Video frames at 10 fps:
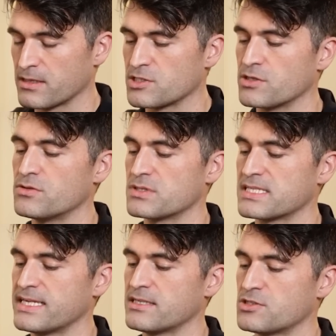So you
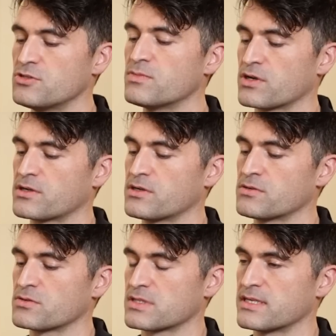see two
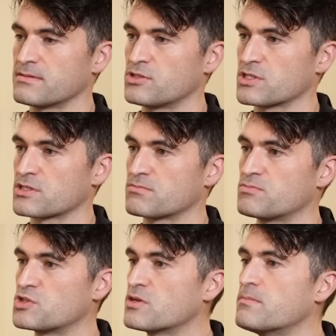molecules that just
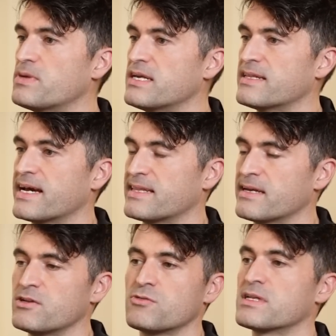shouldn't be there.
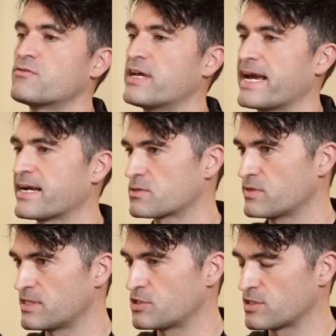They normally react
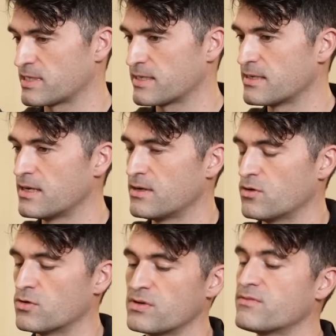with each other,
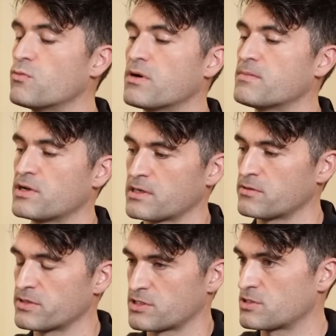or even one
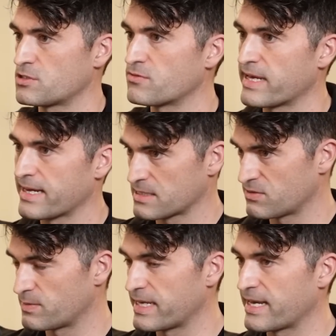molecule that's just too reactive
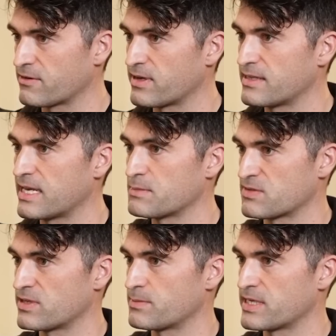to be hanging around the
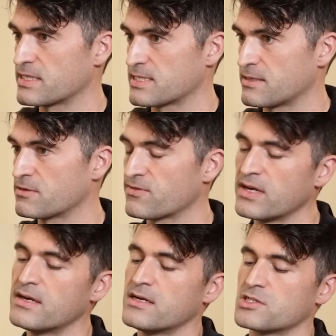atmosphere by itself.
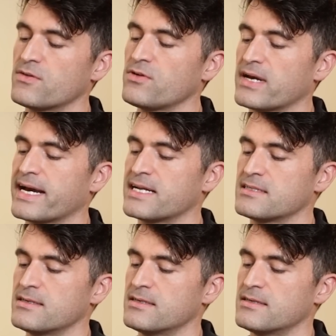So if you
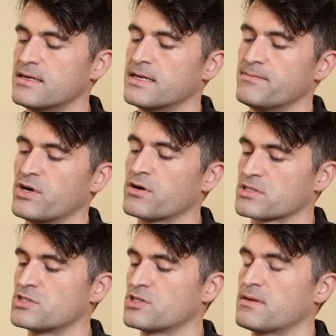had um,
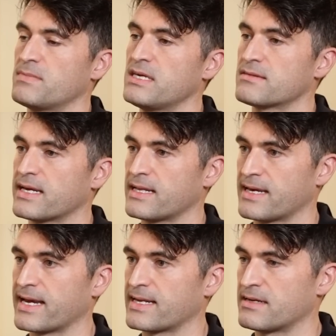oxygen and methane
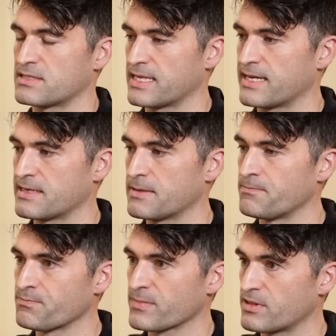hanging out together,
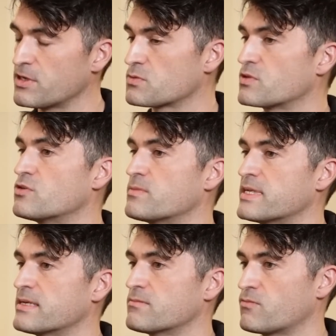those would
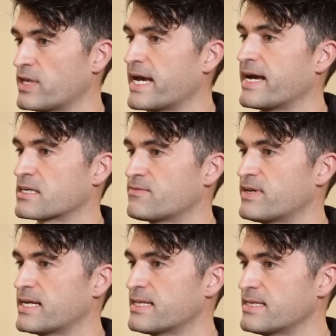normally react
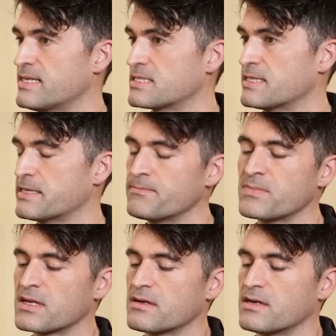fairly easily.
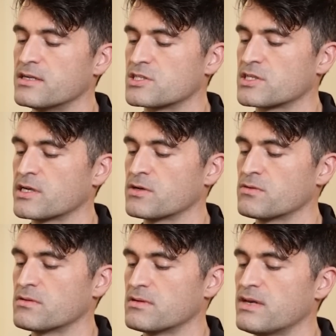And
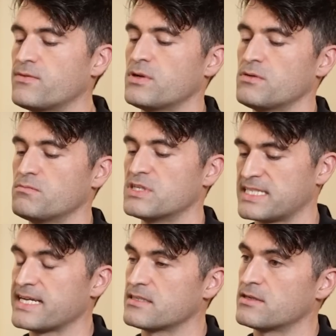so if you
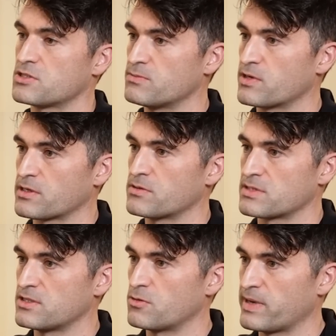detected those two
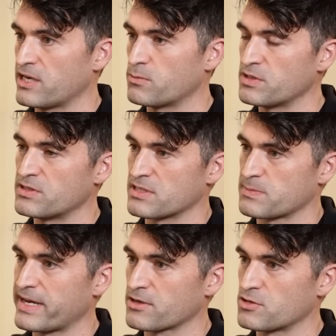molecules in your pale blue dot
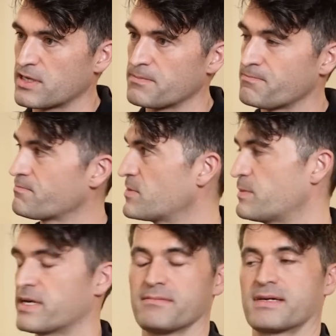spectra, you'd
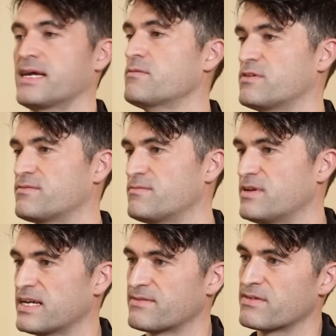be like, okay, we've,
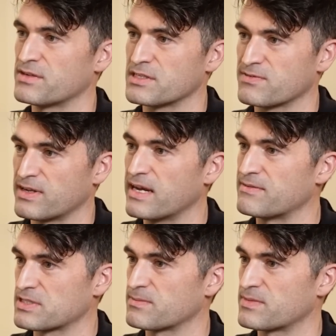we have evidence for
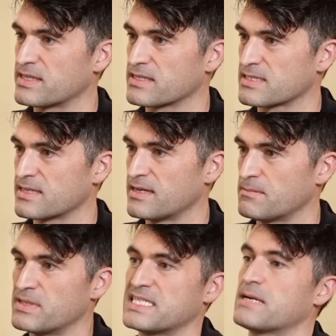life. Something's
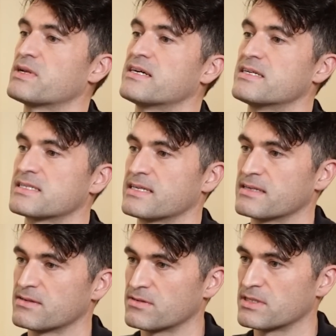metabolizing
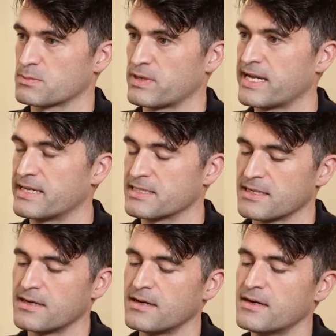on this planet.
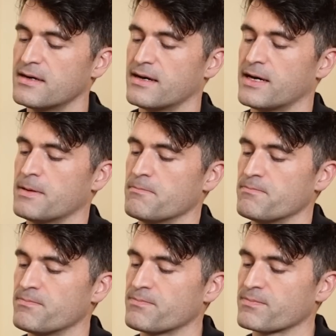
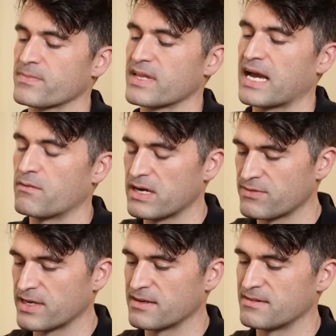Um,
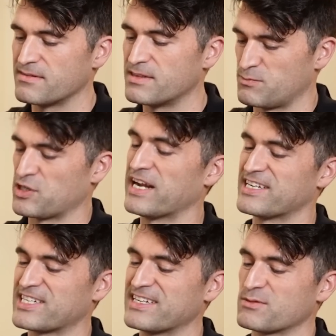however, the
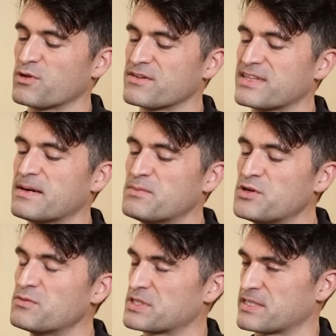challenge here is what if that
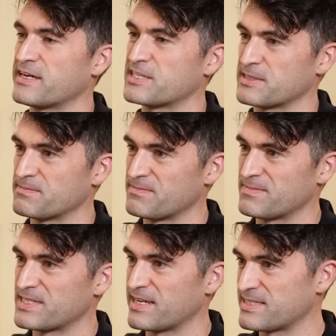moon was Titan?
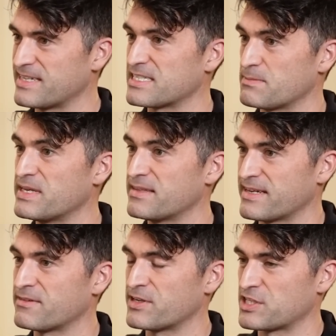Titan has a
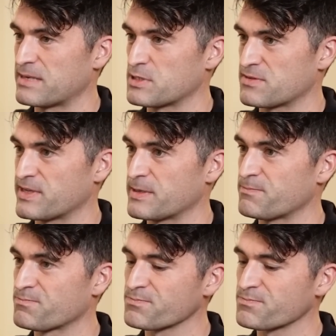methane rich atmosphere.